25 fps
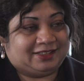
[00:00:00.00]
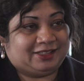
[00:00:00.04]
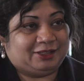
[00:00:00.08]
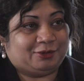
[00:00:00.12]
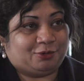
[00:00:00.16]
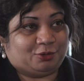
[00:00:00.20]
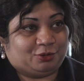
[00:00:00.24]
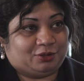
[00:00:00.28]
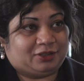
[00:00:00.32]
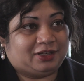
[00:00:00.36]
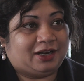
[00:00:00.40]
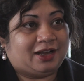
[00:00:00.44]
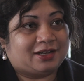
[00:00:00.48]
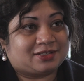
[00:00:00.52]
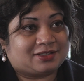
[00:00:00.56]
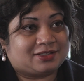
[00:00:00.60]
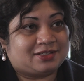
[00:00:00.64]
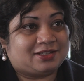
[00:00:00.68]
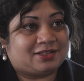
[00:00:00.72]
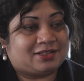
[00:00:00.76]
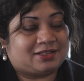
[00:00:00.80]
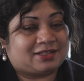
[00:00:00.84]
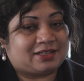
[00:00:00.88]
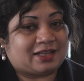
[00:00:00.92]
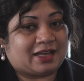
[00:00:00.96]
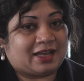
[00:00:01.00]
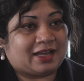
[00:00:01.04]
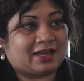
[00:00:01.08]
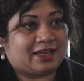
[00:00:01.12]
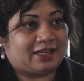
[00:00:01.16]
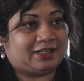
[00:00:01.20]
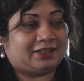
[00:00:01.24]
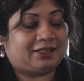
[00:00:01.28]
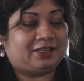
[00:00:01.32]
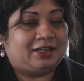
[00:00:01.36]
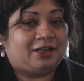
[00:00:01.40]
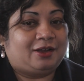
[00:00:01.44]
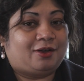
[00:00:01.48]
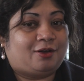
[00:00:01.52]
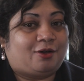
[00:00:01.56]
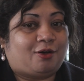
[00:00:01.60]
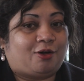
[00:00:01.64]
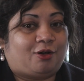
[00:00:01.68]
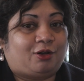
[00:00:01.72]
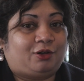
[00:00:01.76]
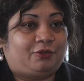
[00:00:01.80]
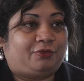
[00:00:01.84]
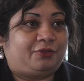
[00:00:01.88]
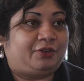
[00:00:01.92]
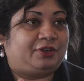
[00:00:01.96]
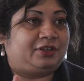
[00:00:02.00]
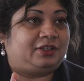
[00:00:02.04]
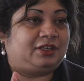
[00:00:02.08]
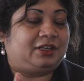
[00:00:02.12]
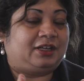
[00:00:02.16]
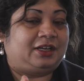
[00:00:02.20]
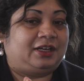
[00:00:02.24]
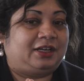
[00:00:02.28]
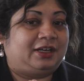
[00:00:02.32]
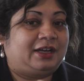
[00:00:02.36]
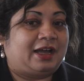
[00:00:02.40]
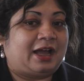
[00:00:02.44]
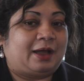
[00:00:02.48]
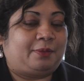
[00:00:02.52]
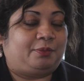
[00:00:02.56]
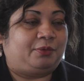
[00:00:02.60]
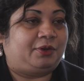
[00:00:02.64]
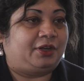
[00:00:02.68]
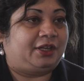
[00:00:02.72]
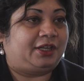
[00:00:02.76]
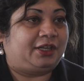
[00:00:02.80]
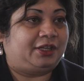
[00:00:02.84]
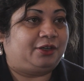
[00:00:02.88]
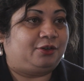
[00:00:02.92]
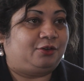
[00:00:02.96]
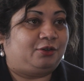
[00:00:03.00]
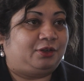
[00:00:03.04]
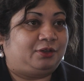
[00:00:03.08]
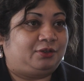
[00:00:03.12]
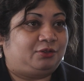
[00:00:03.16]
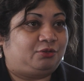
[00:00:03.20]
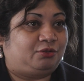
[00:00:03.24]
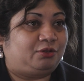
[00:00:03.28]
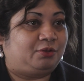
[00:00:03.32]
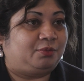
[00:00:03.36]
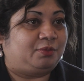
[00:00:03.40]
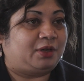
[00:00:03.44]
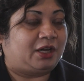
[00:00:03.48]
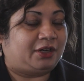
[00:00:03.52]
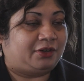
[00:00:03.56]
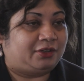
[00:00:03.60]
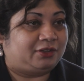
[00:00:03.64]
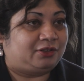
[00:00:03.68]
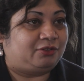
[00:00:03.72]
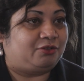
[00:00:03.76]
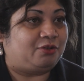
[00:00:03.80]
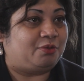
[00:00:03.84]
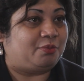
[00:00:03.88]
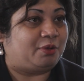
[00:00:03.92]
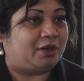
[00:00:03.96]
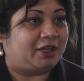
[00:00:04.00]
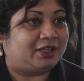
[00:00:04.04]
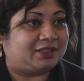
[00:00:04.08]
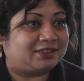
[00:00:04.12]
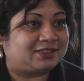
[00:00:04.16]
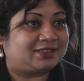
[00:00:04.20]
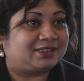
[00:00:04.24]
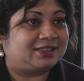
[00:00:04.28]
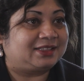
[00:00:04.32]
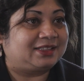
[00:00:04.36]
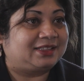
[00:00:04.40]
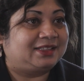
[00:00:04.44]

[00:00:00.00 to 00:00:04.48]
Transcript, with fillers: the old classes and all of it uh, happening you know in three, under three minutes